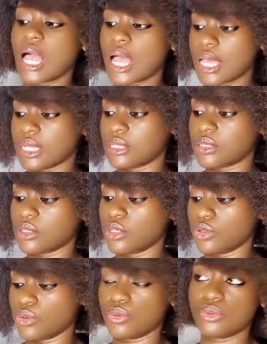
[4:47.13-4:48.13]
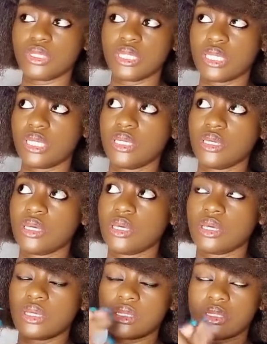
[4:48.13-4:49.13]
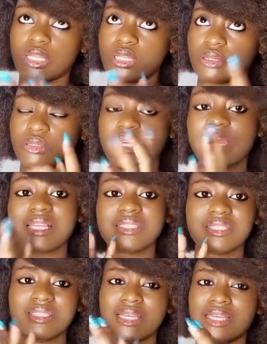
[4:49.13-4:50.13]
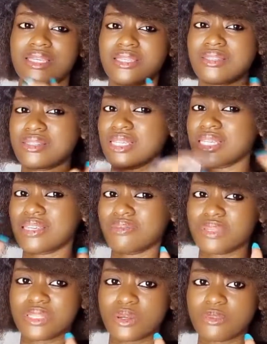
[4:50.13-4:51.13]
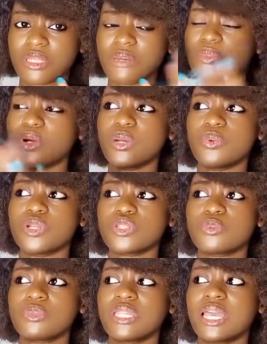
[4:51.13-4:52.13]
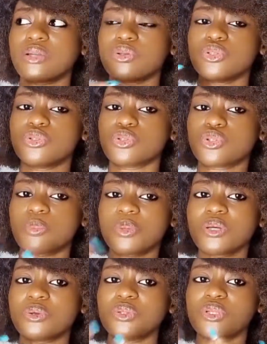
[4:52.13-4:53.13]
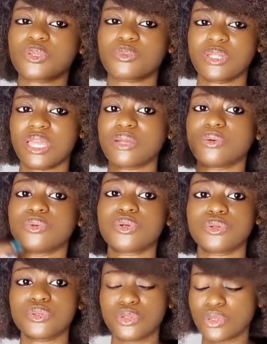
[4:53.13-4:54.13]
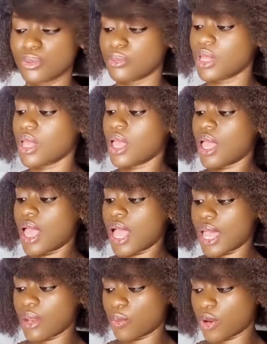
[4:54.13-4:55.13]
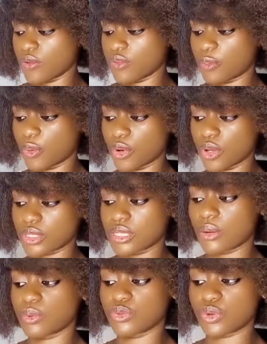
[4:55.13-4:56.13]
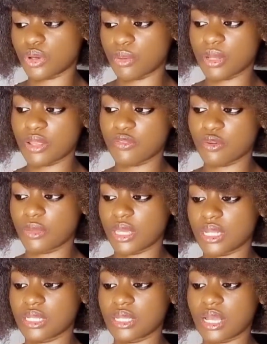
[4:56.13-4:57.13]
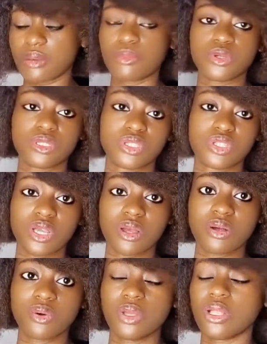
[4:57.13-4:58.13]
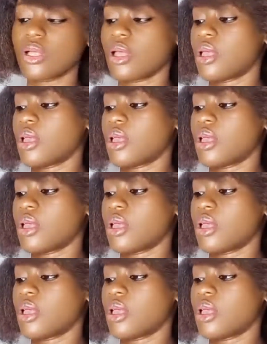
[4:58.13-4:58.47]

and yes, they did give me something, but it was something that I could use topical, not something I could consume. And one of the products that was recommended for me at the time was this shower oil.